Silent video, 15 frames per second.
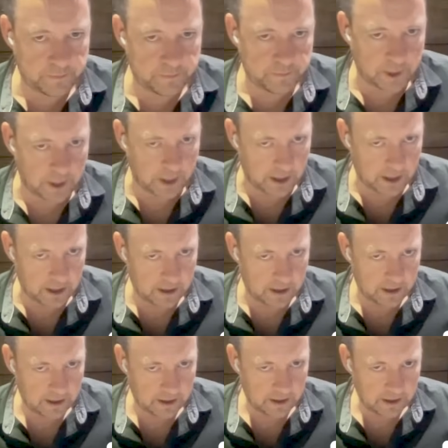
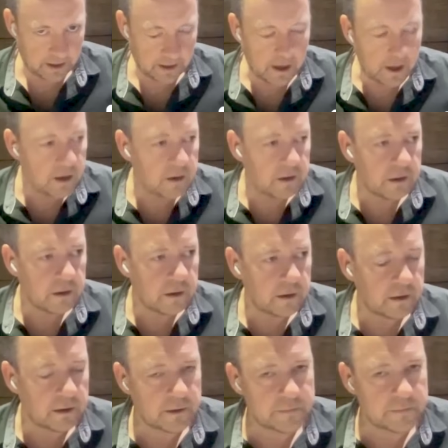
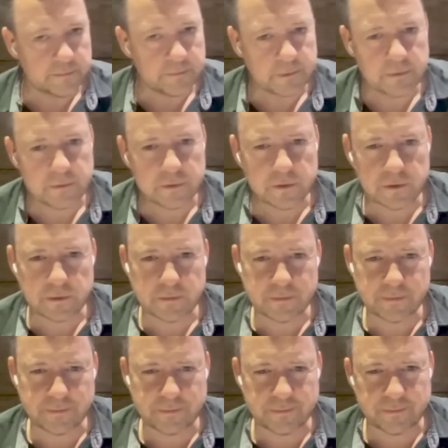
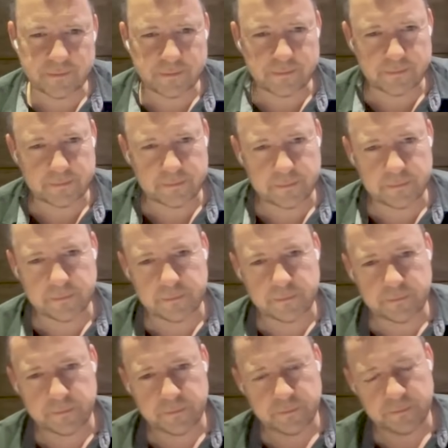
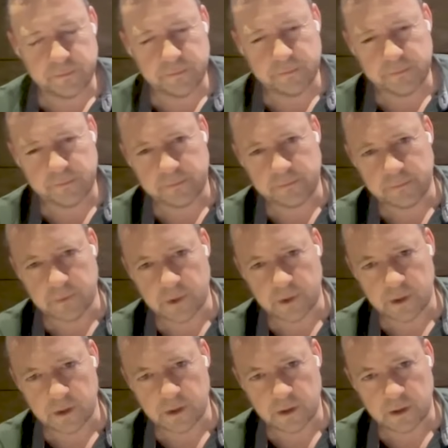
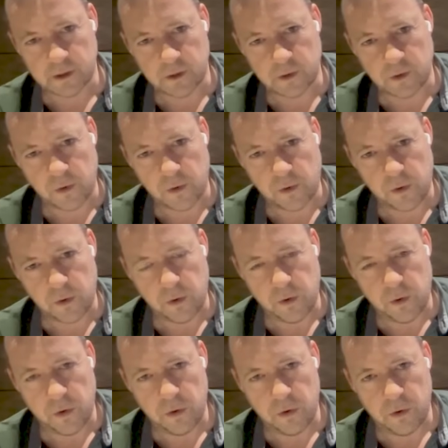
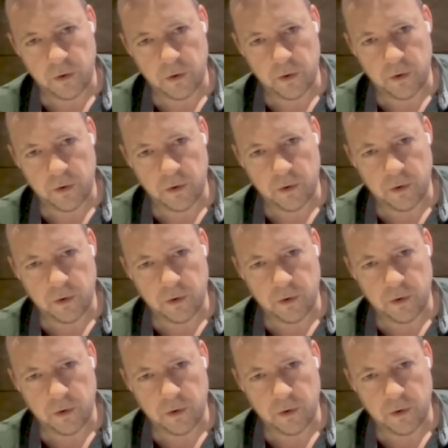(not speaking)